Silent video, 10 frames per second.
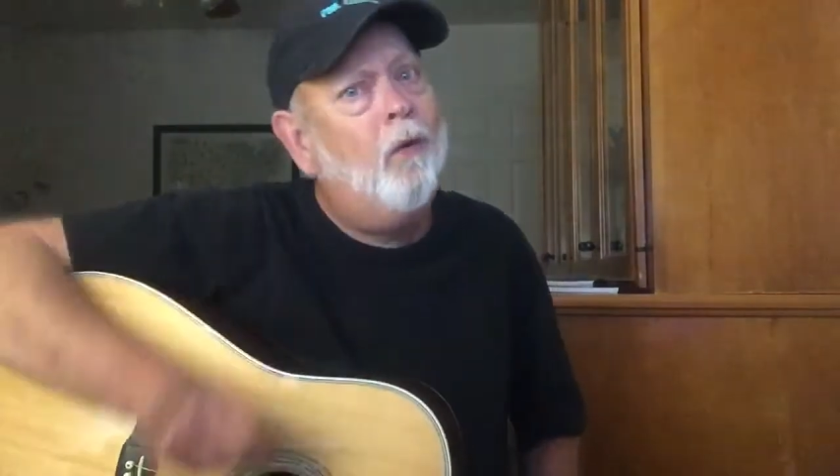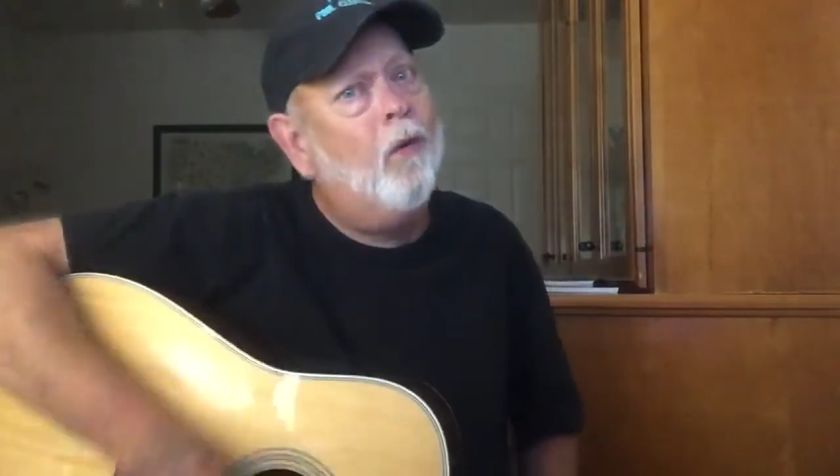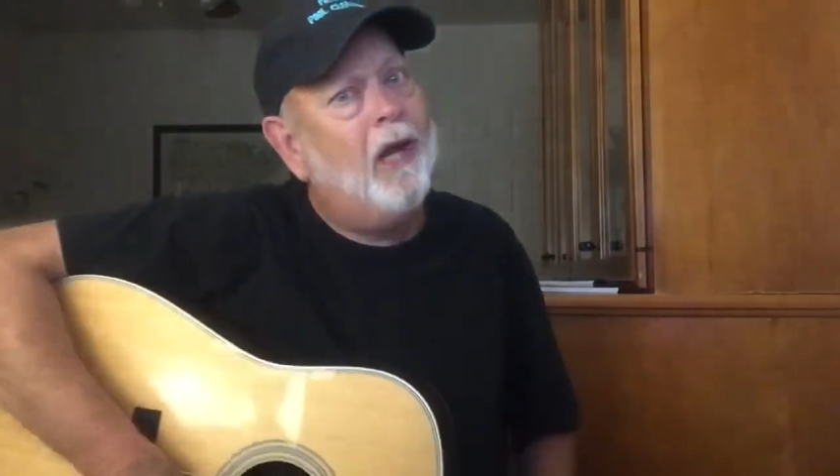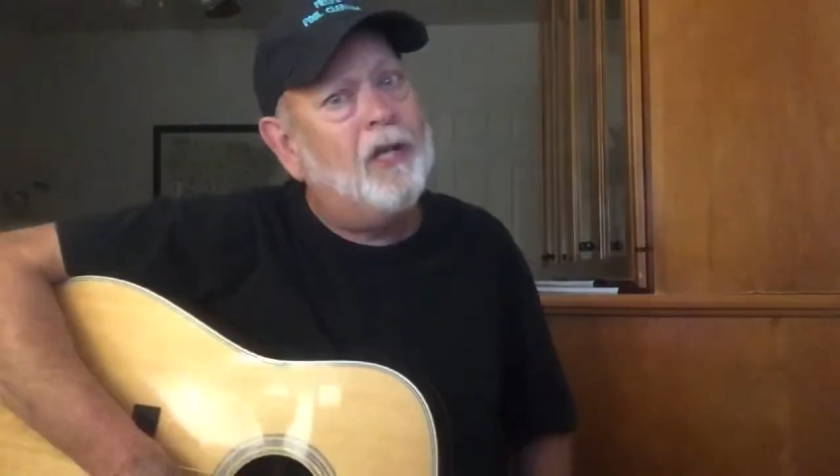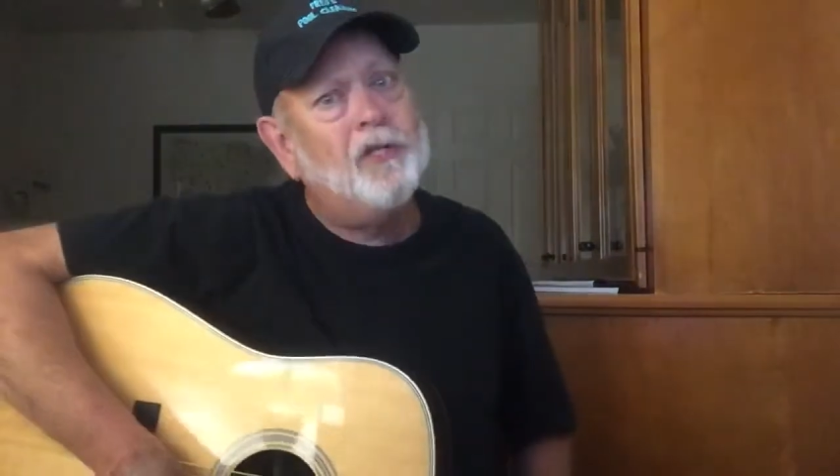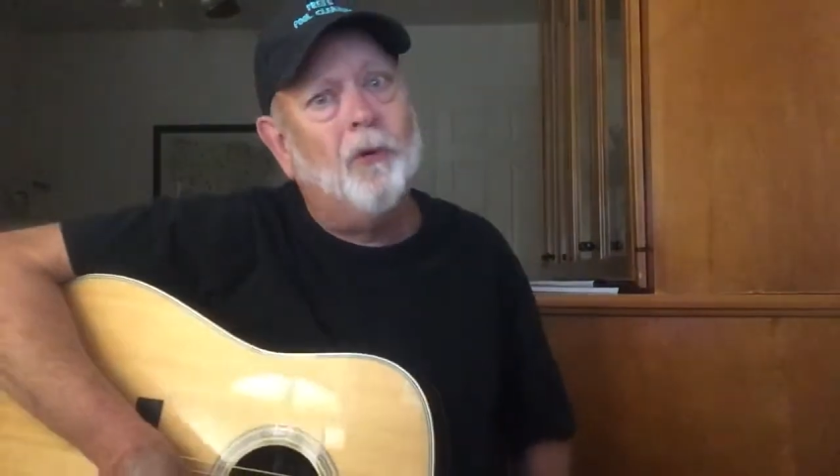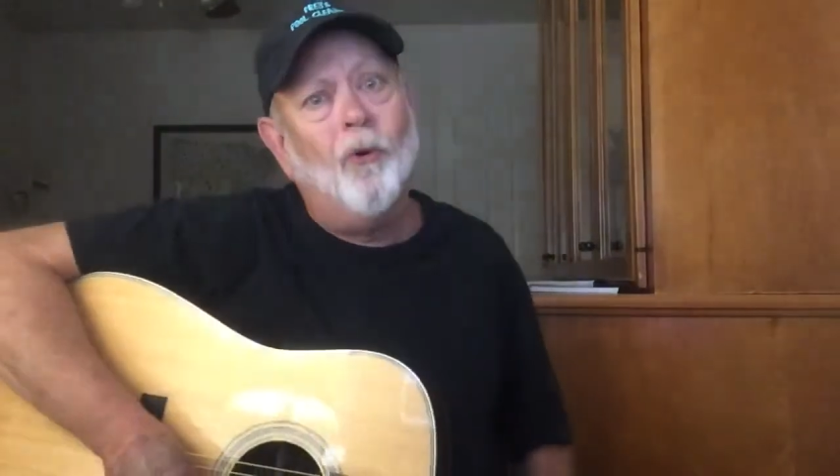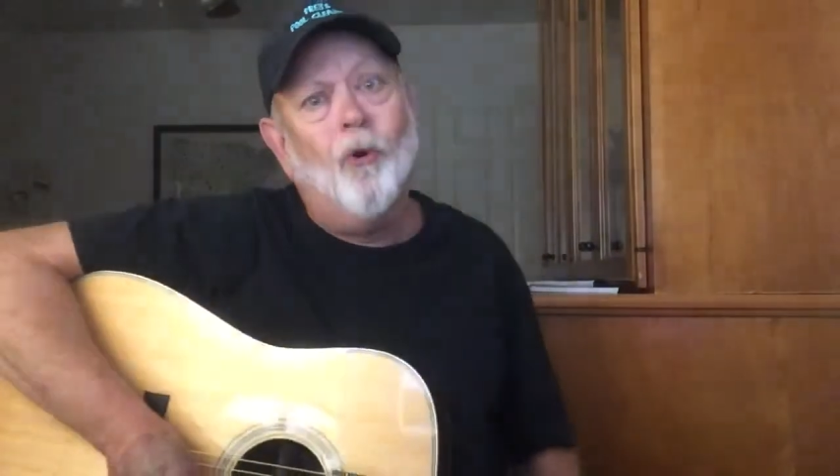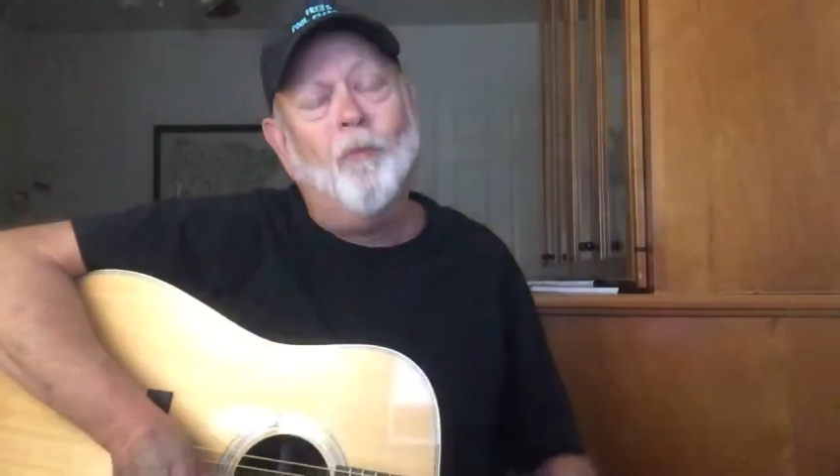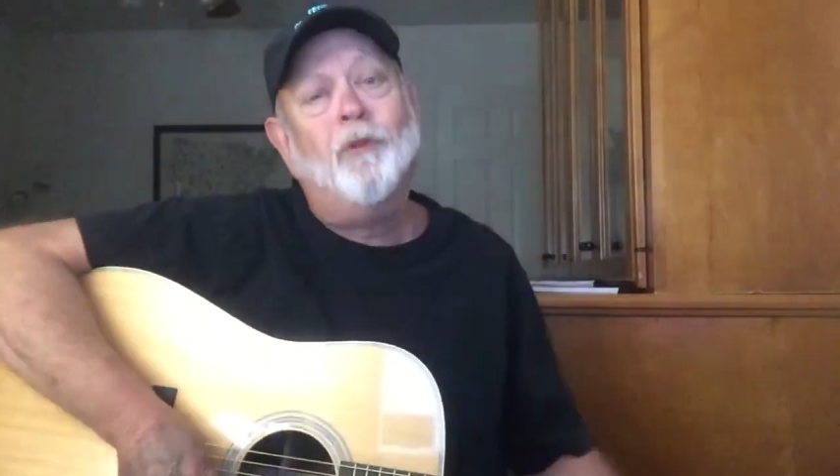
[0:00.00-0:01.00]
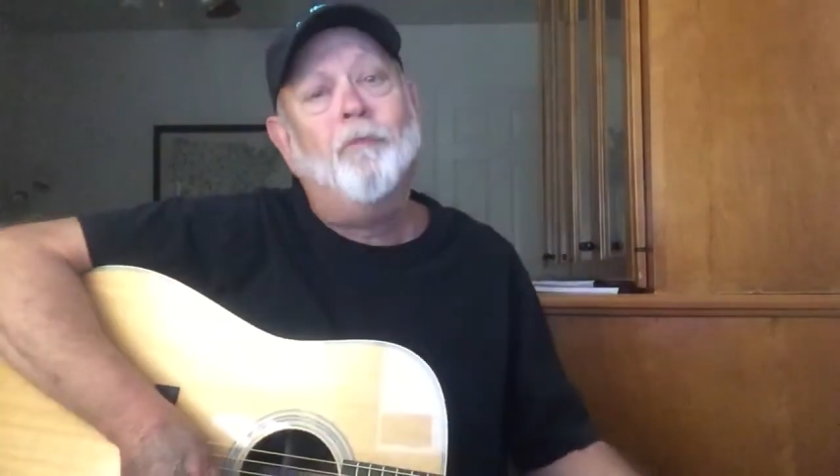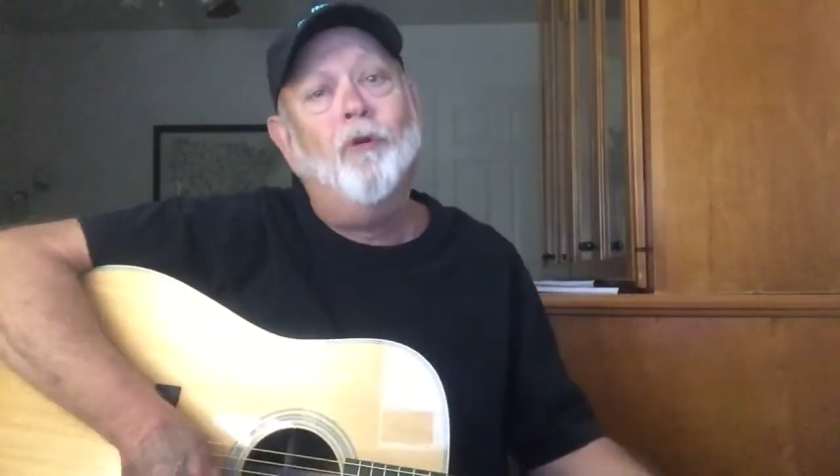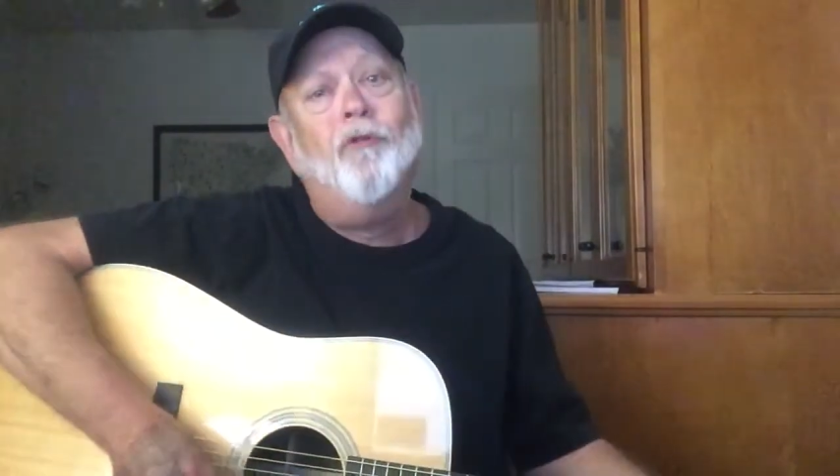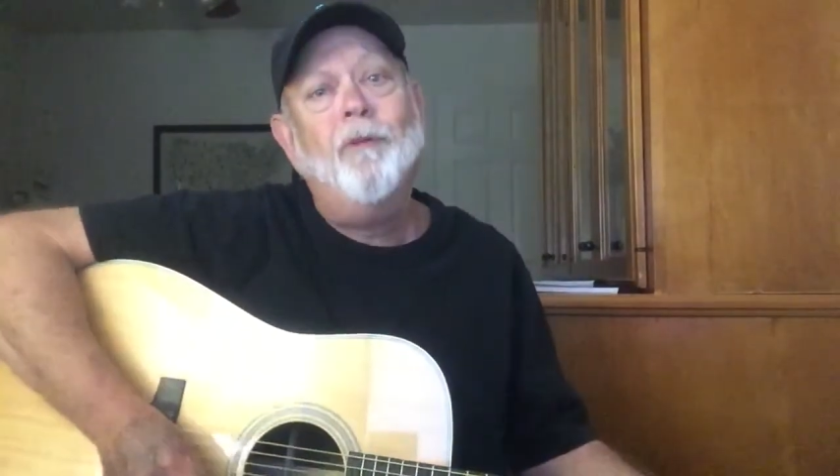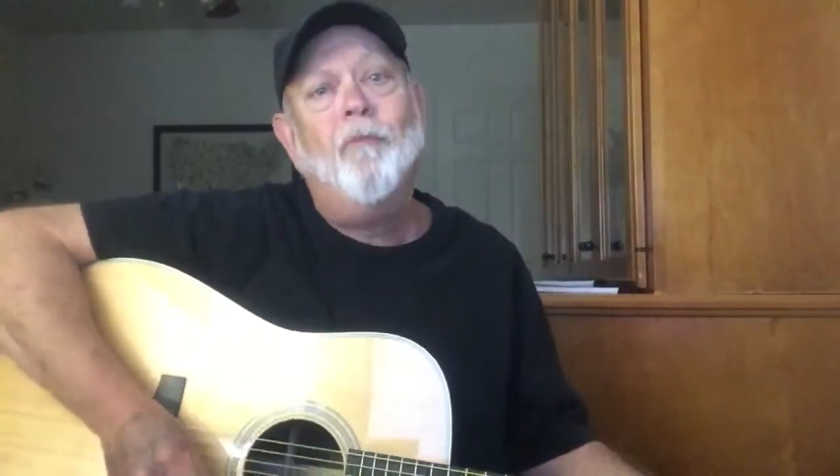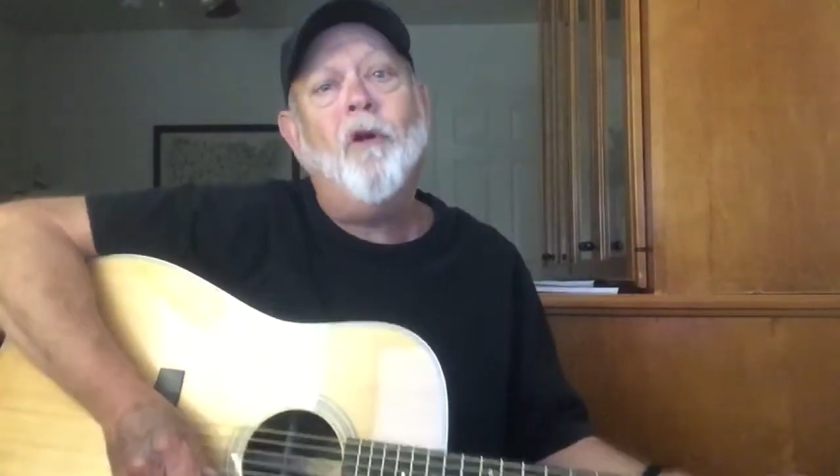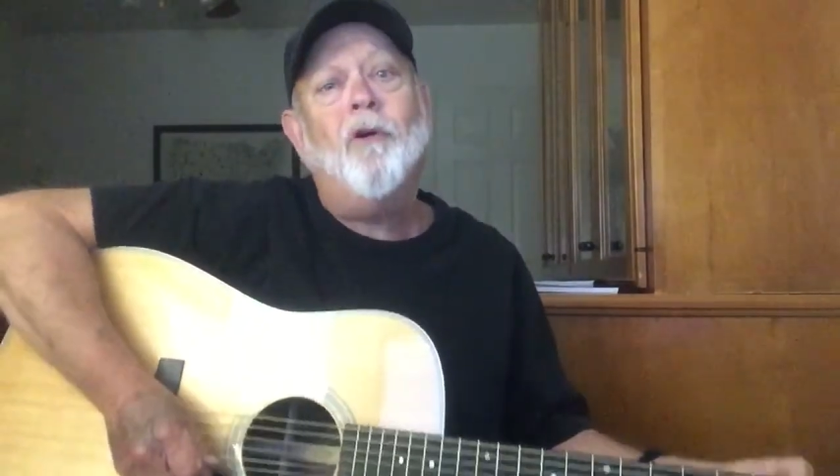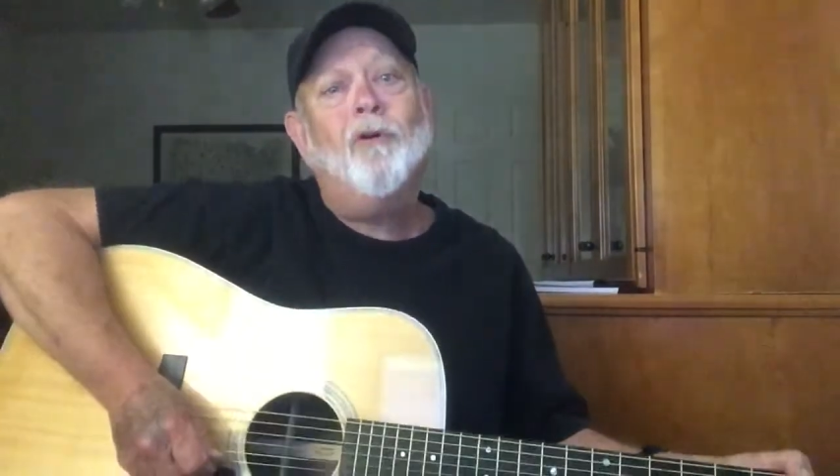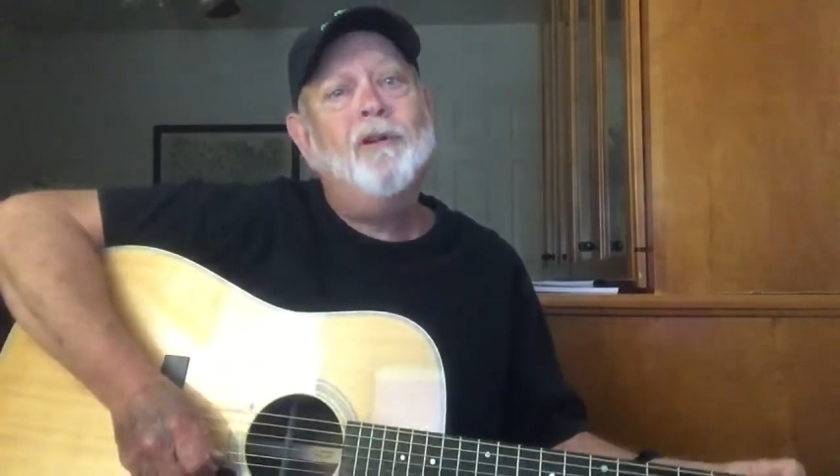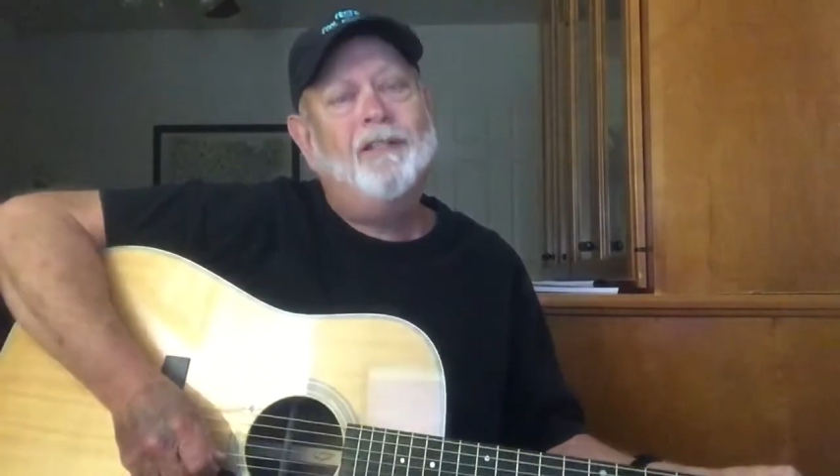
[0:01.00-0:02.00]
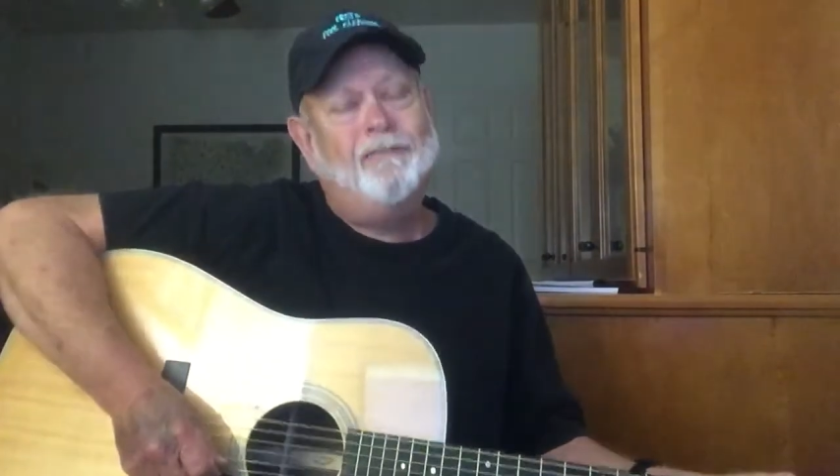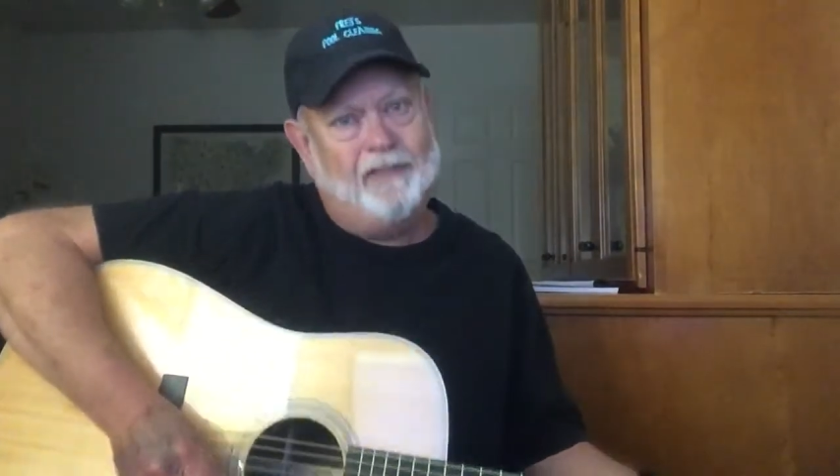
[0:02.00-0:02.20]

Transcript: Well, I sure hope to prove him wrong.